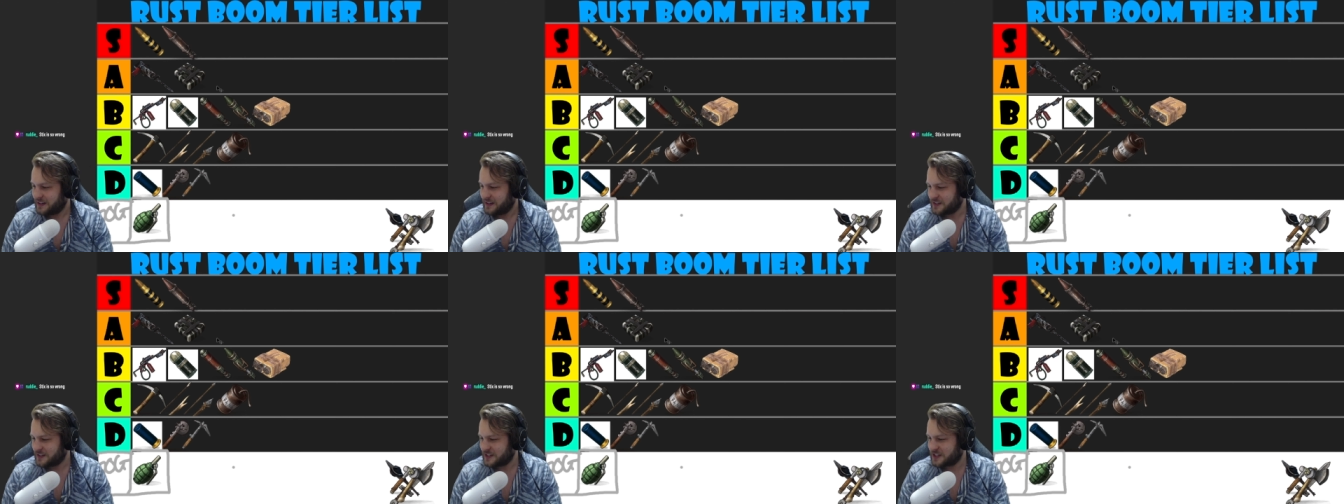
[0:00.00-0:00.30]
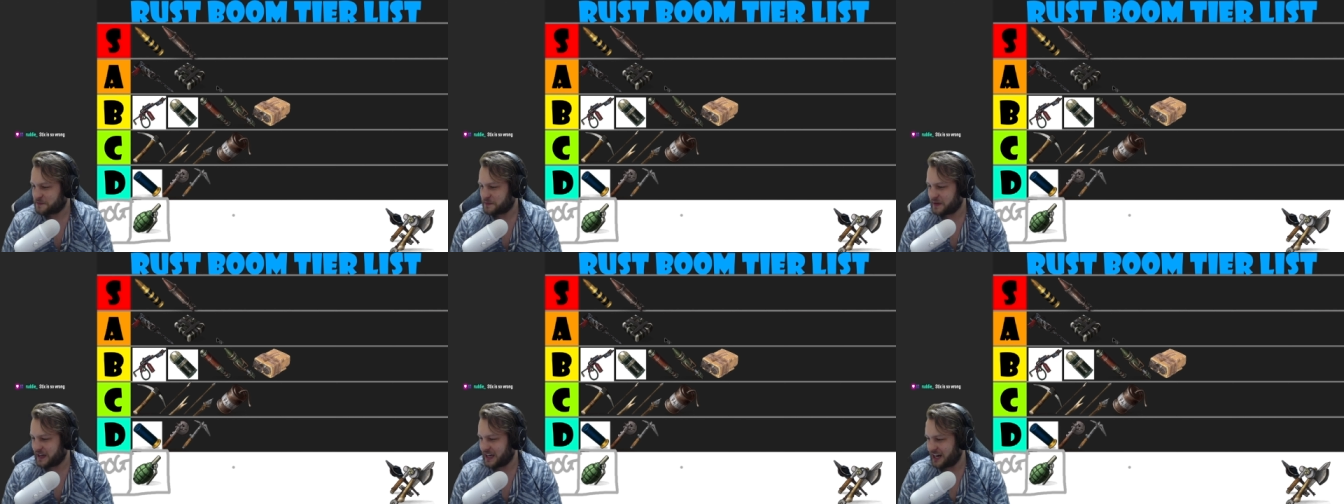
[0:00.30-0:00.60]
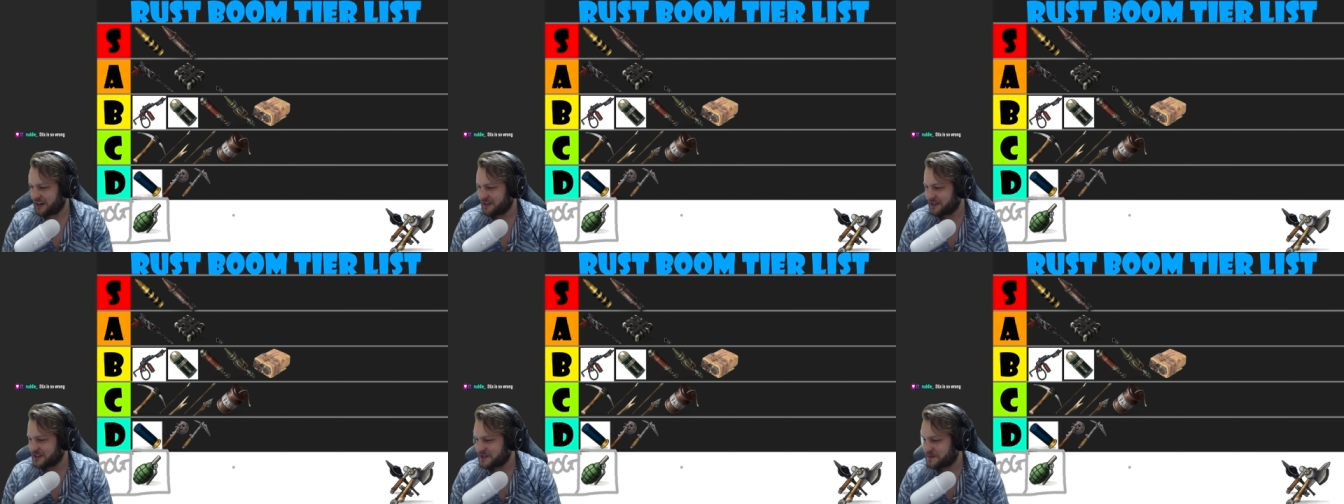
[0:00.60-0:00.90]

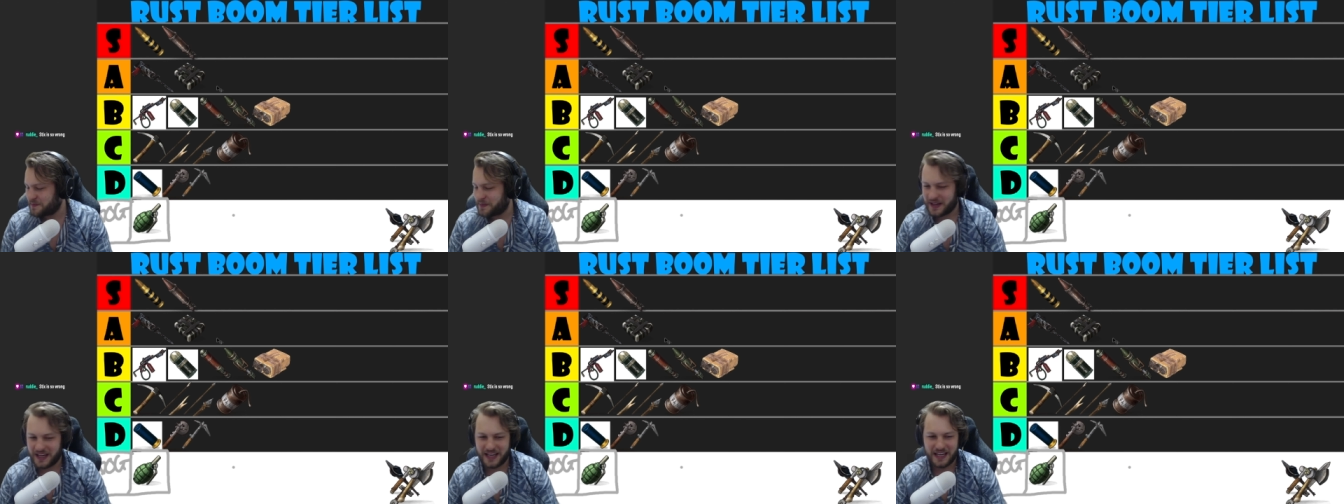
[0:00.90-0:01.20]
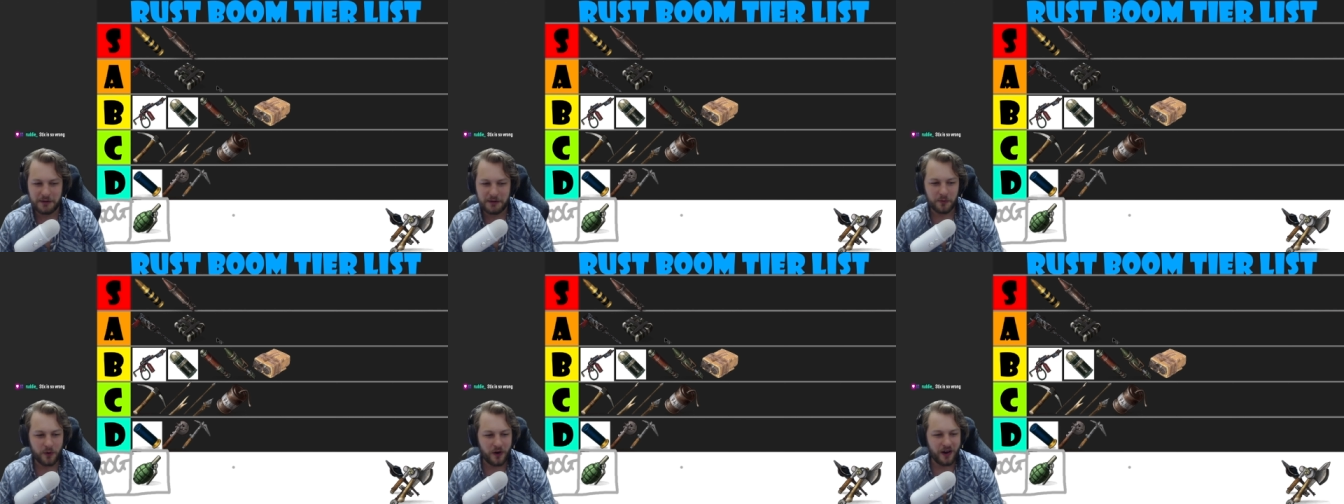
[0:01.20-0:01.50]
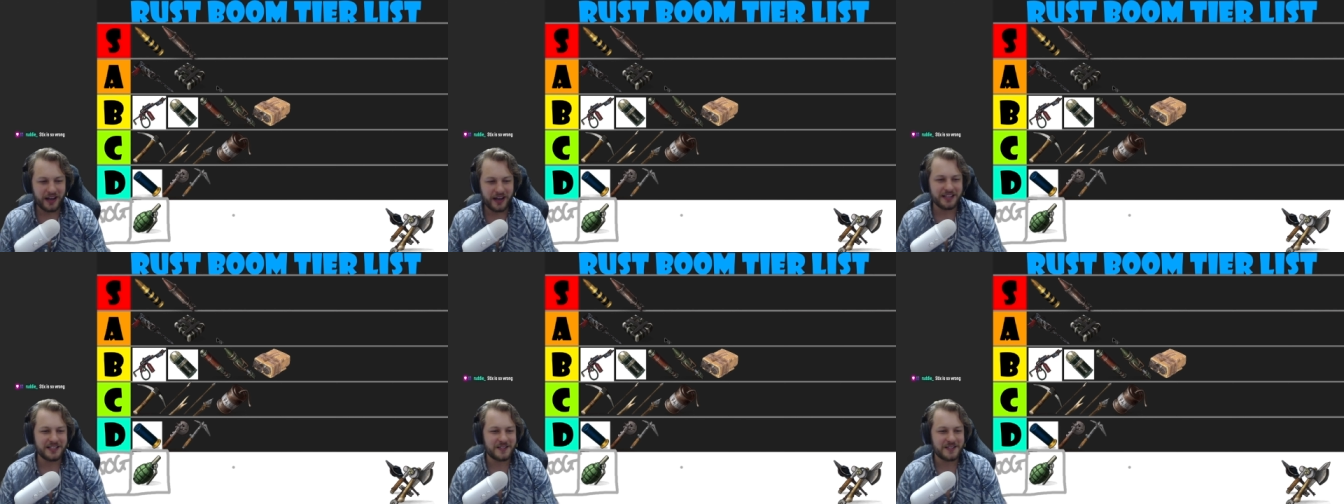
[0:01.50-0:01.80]
Spear is B.
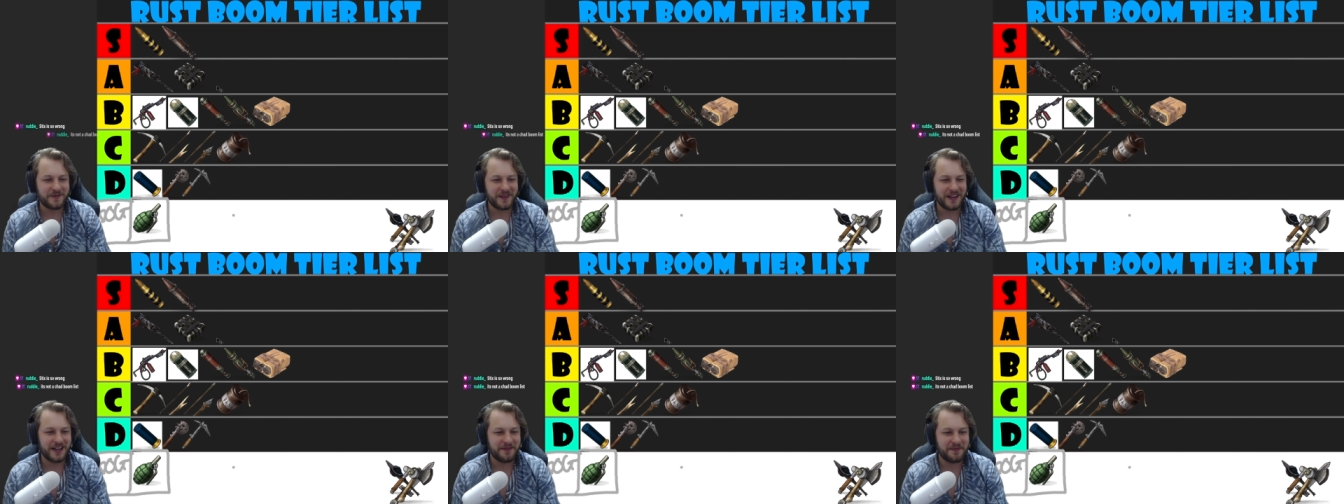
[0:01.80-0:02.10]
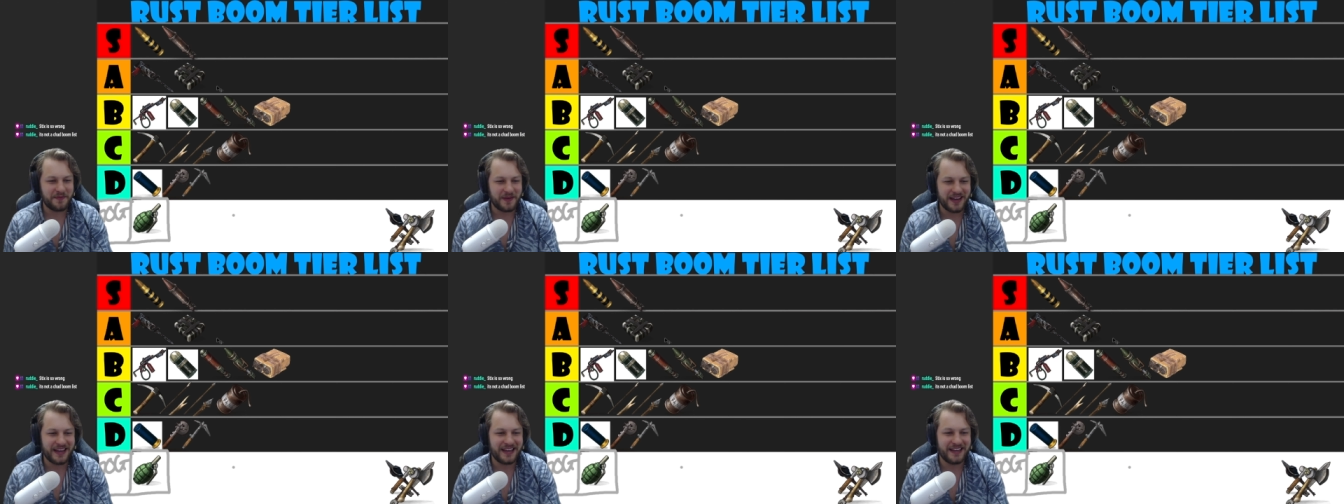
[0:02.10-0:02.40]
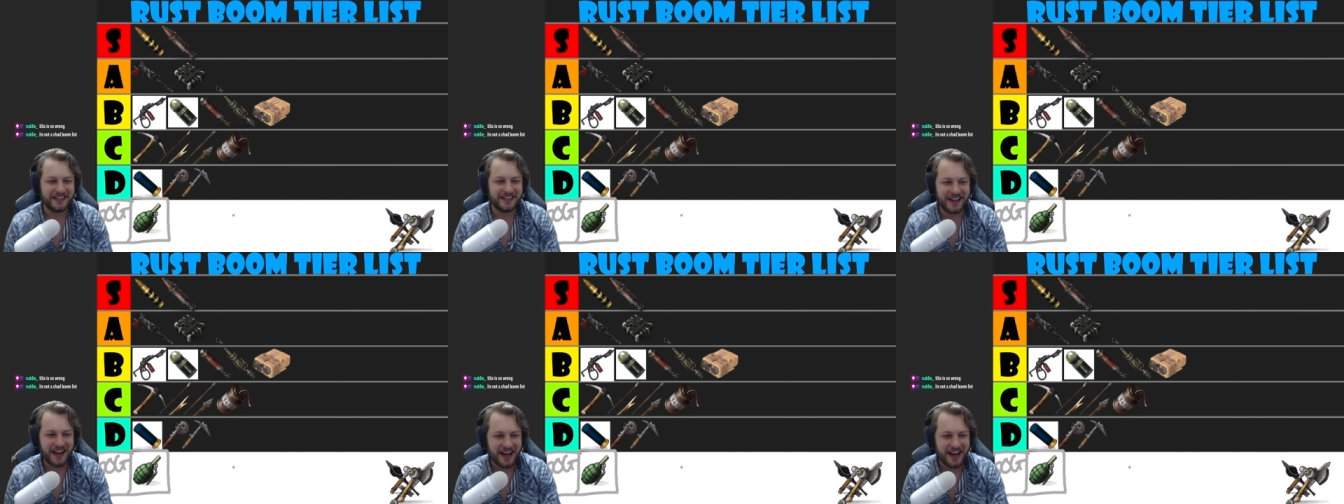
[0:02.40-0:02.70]
Why is Spear
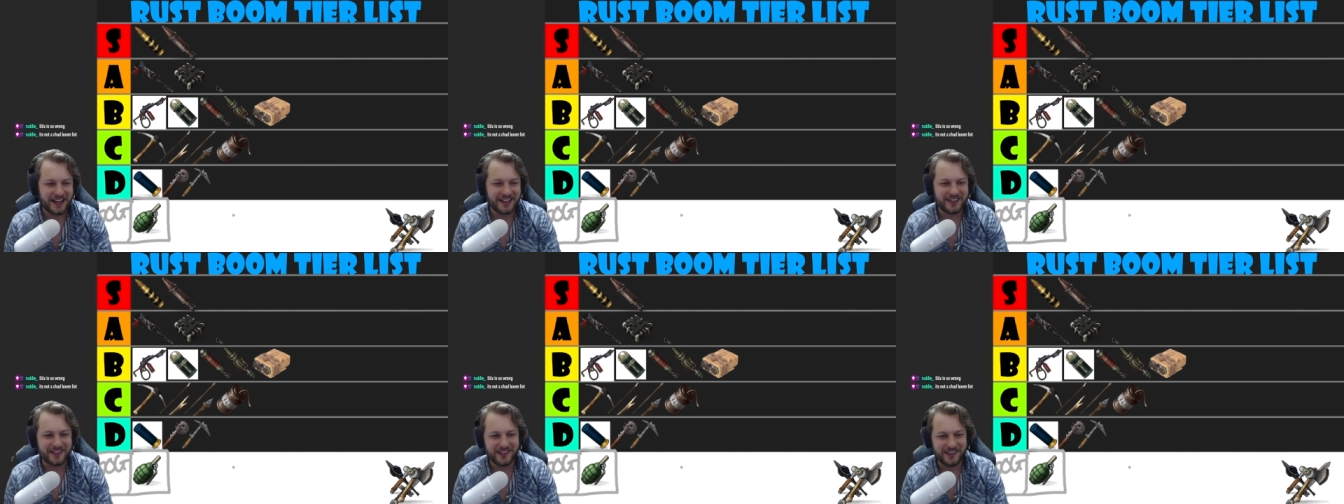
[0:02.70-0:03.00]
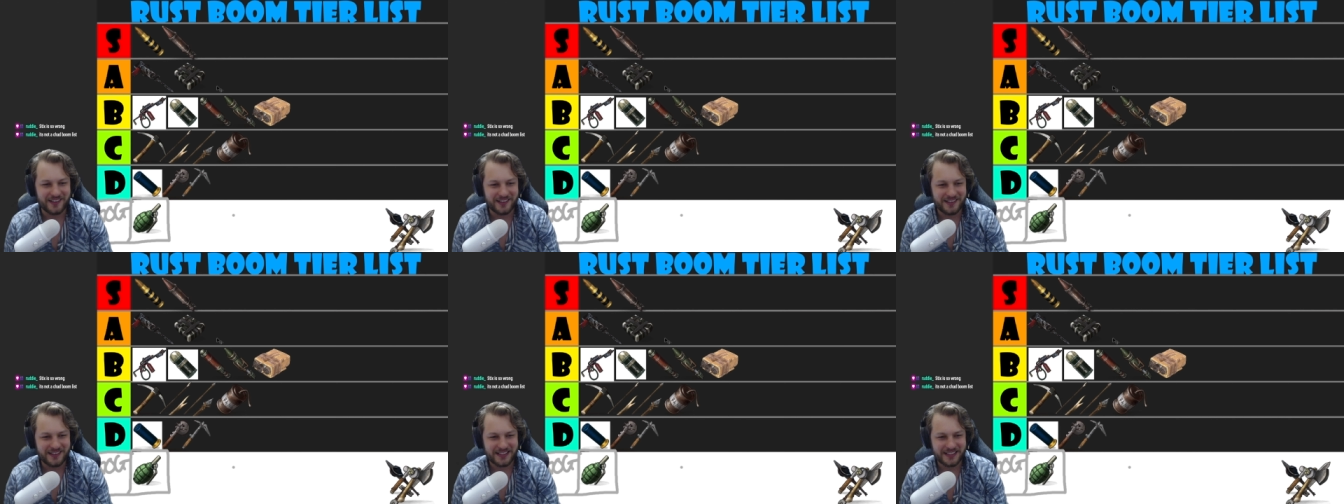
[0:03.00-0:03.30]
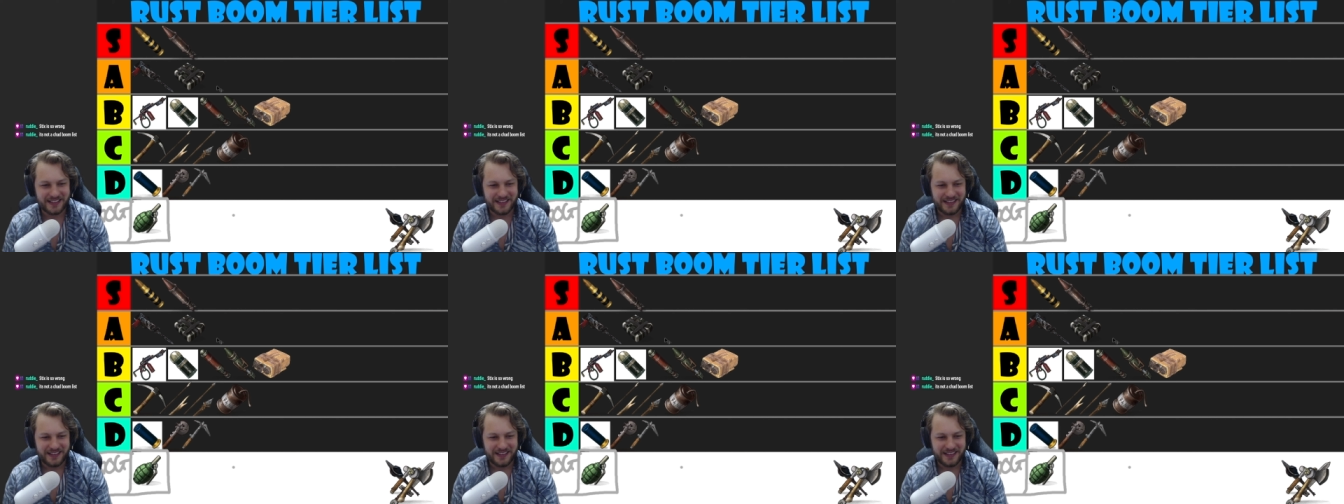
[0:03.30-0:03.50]
B? Nah, dude.